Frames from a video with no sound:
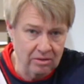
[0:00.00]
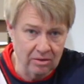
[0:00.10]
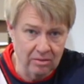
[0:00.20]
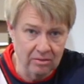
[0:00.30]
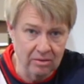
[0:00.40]

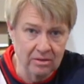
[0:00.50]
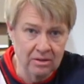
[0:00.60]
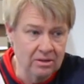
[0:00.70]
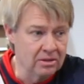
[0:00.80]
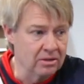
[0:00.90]
start over.
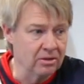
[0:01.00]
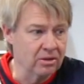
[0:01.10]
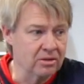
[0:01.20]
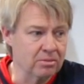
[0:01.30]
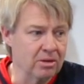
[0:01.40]

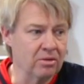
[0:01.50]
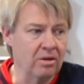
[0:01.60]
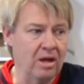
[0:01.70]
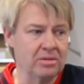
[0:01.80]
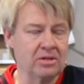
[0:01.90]
There are some other
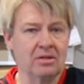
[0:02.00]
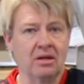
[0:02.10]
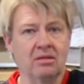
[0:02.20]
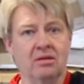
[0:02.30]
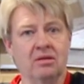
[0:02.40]
options
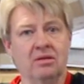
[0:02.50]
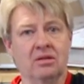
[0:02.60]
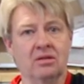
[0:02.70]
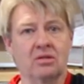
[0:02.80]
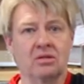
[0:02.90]
out there you
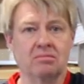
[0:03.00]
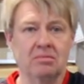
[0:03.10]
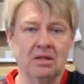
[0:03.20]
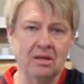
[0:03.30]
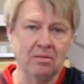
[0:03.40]
could
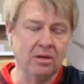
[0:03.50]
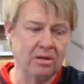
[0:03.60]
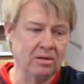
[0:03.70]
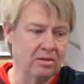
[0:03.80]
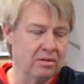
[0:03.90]
spend that
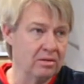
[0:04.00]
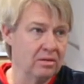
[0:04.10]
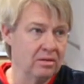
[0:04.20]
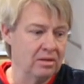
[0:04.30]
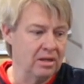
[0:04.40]
money on
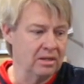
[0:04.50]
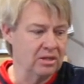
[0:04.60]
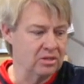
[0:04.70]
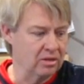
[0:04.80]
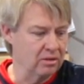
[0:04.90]
and
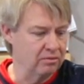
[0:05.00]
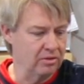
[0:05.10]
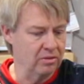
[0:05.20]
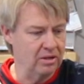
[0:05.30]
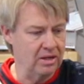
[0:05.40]
get you a little
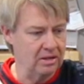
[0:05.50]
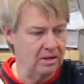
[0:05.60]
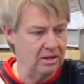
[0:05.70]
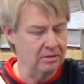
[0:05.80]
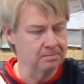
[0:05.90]
further down
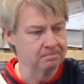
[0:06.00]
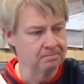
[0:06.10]
the line.